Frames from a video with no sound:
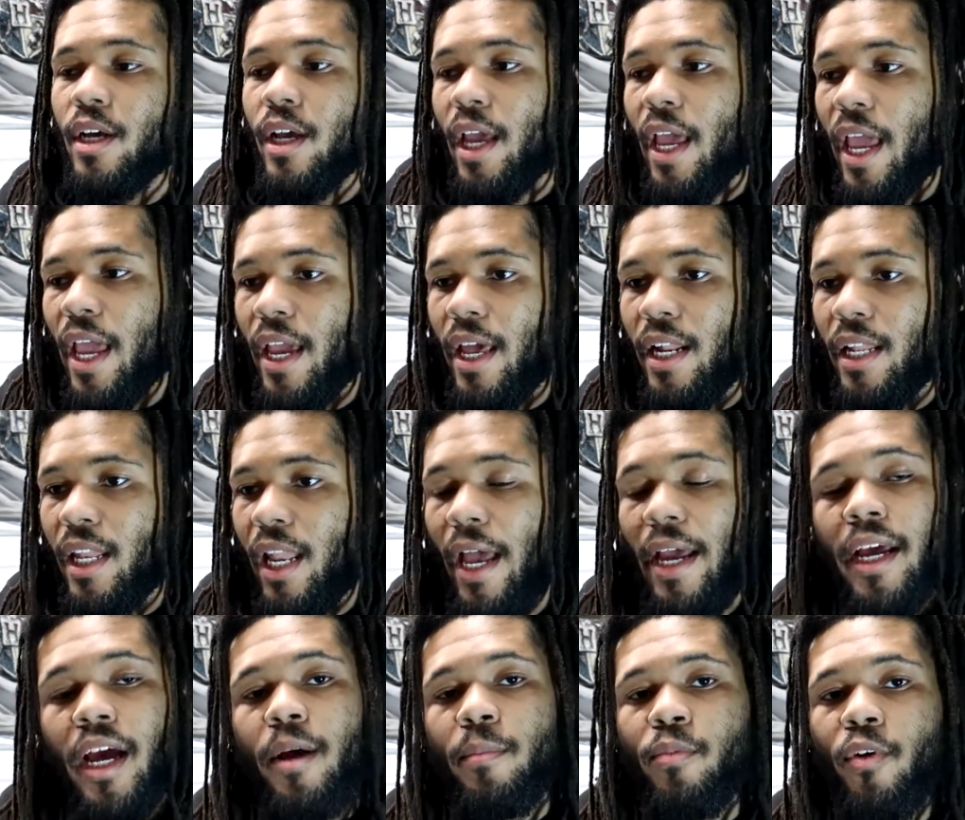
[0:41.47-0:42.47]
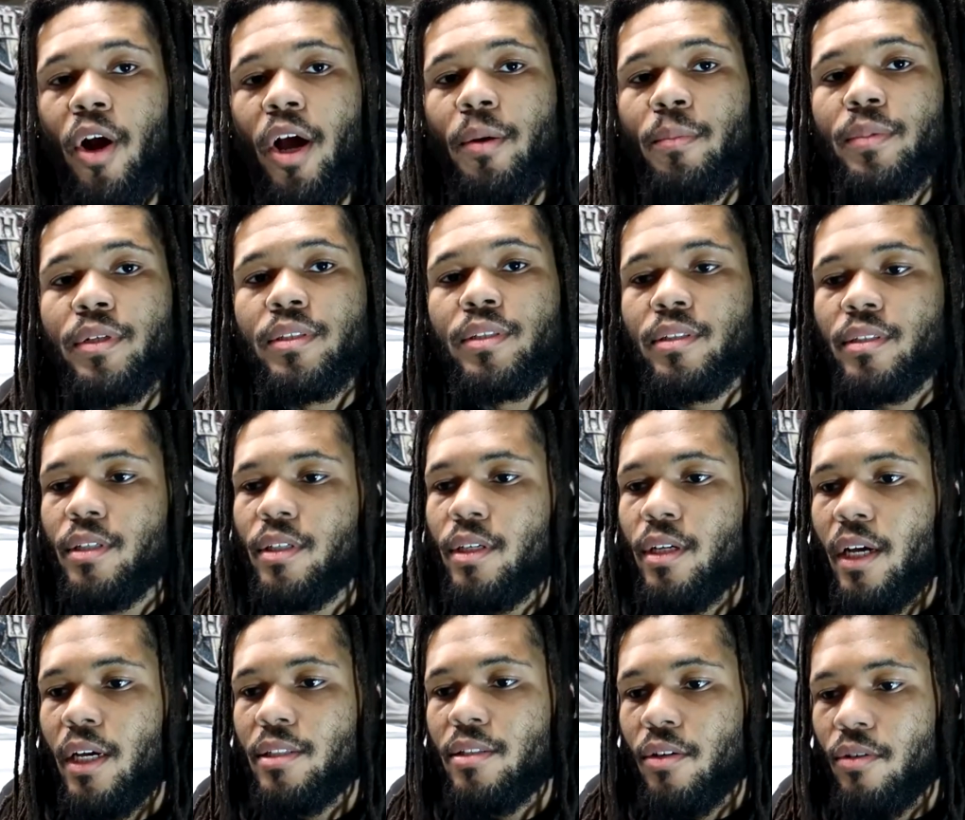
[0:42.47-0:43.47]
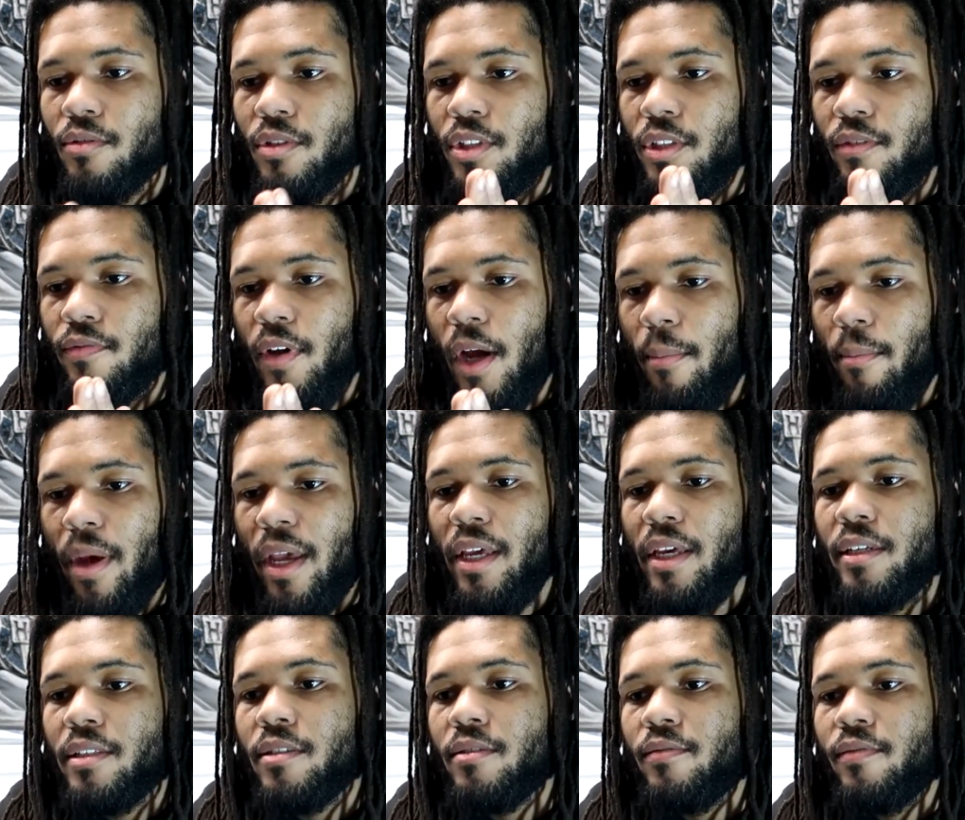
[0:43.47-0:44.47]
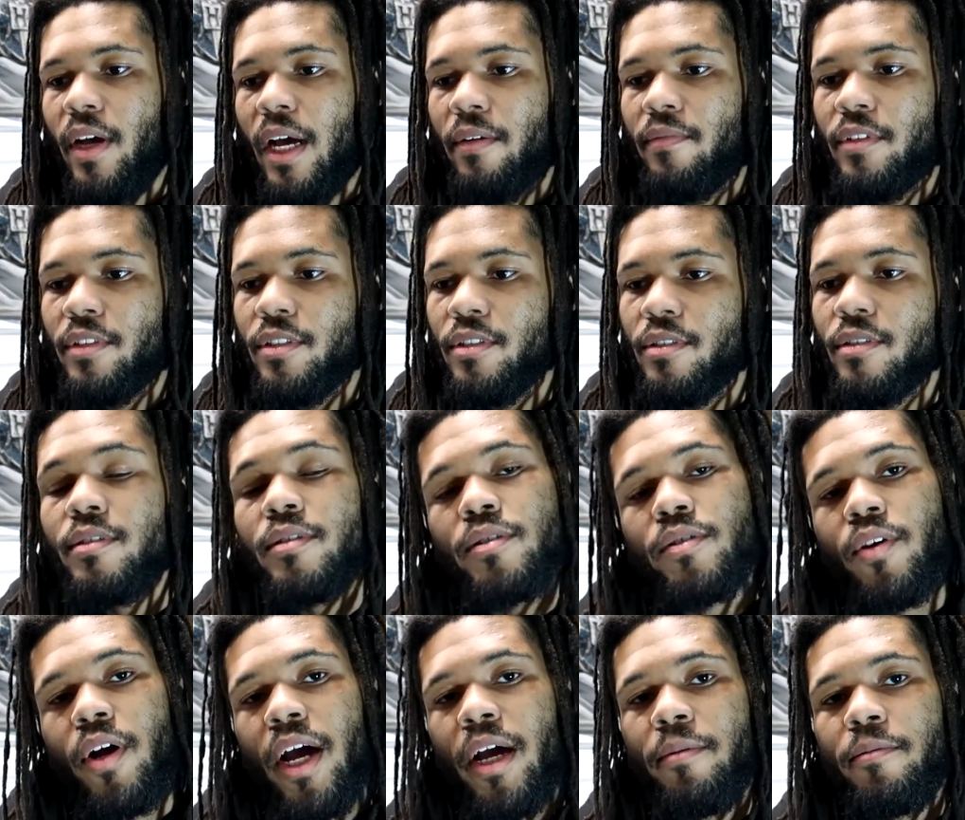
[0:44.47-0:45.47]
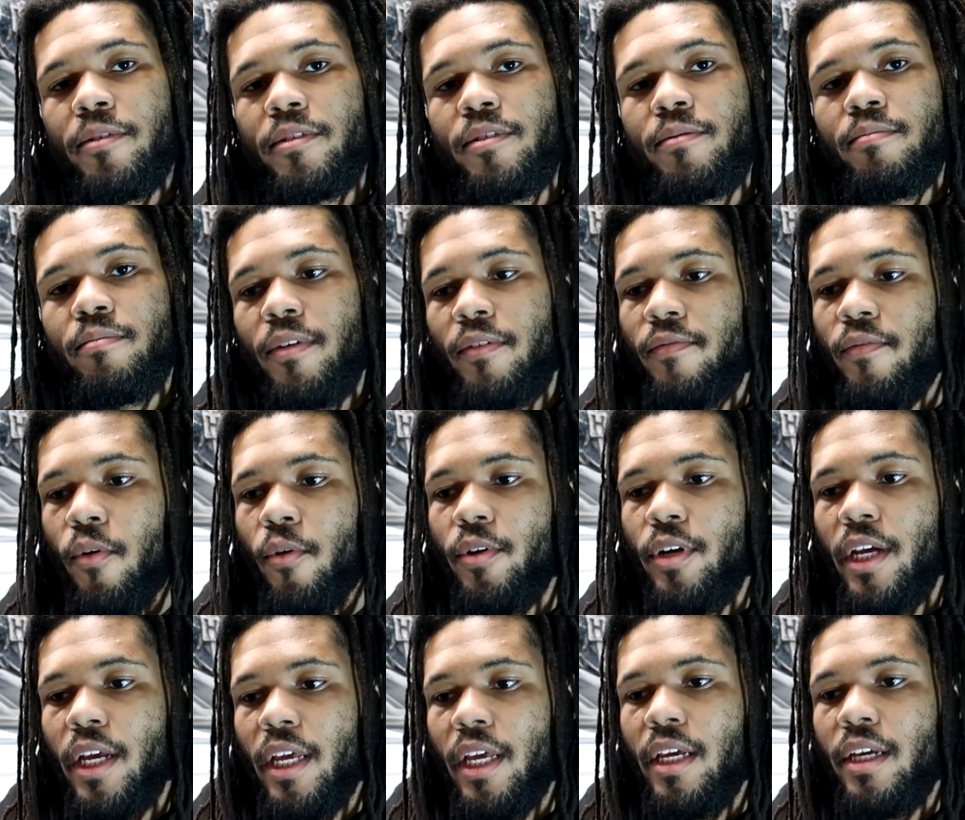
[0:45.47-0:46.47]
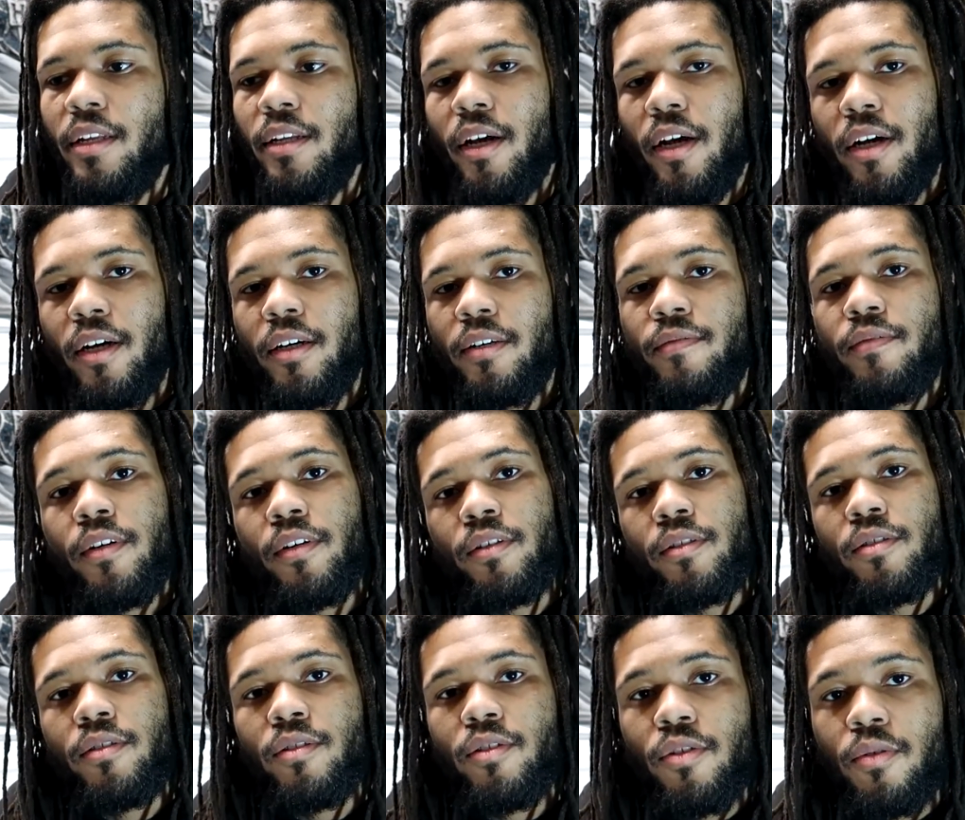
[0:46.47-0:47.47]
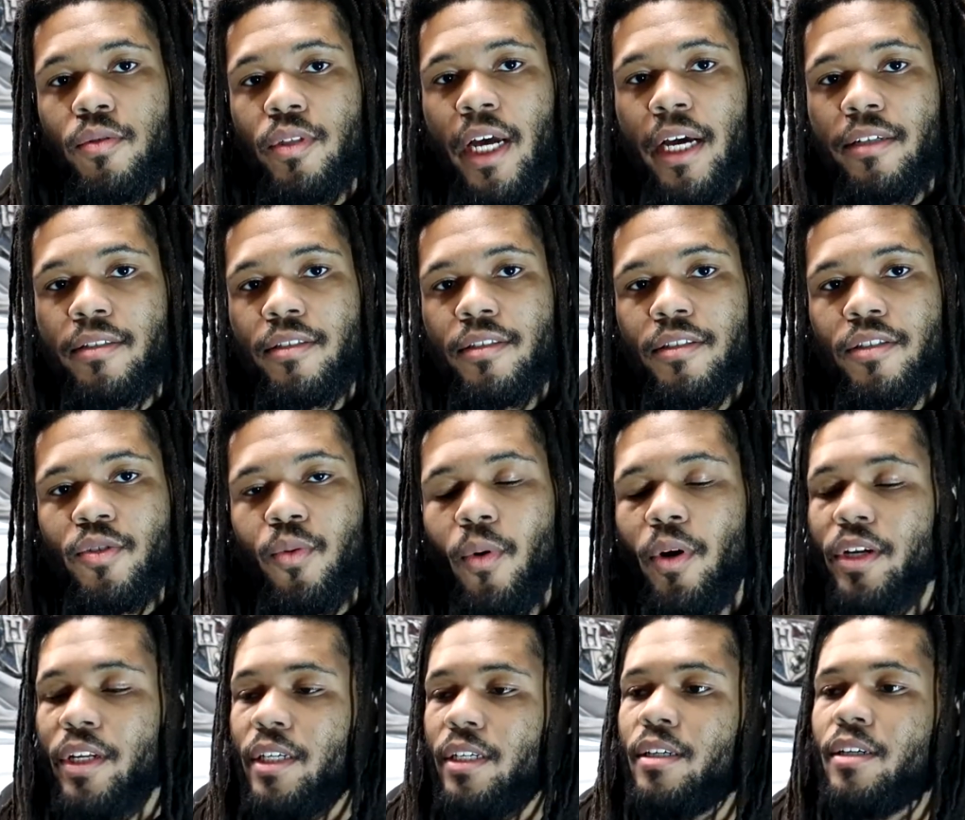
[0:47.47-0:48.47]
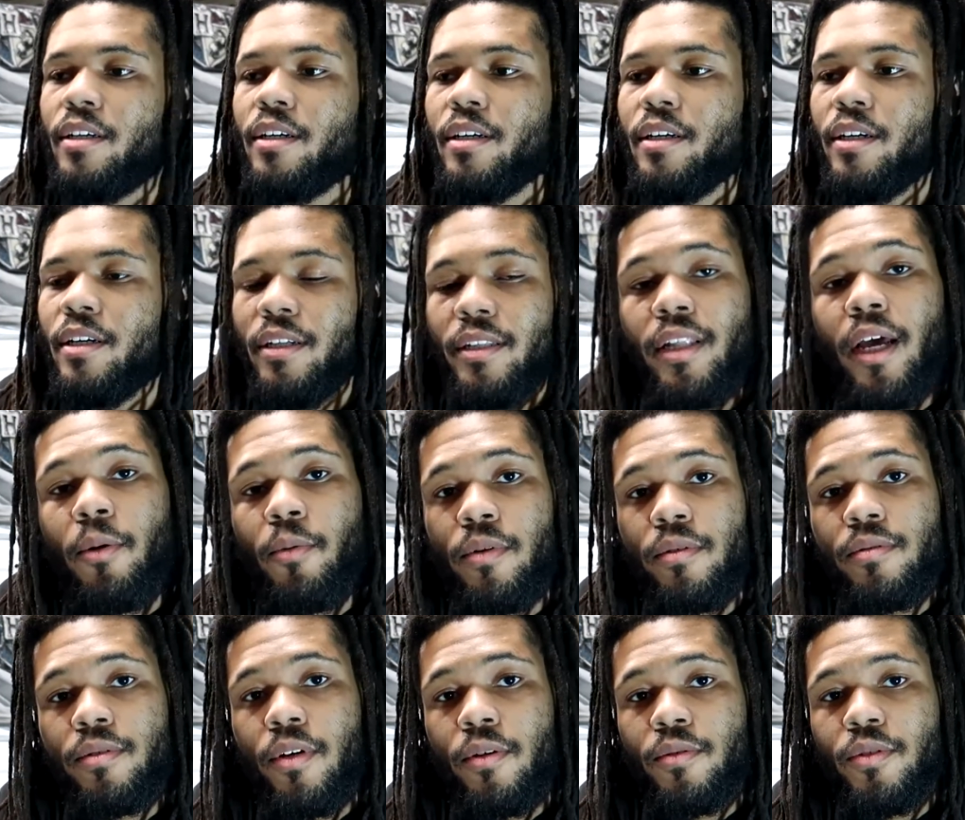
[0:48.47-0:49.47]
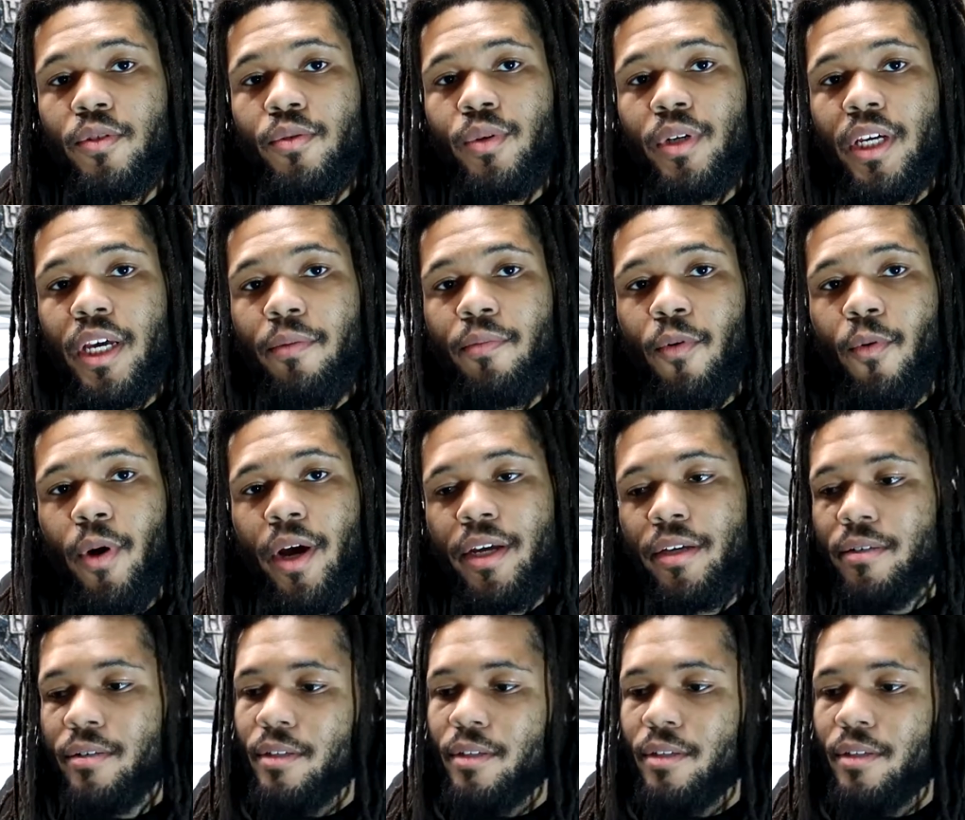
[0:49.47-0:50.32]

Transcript: And like I promised, I told you if I make it to 500 subscribers before the end of 2020 that we was gonna do a giveaway.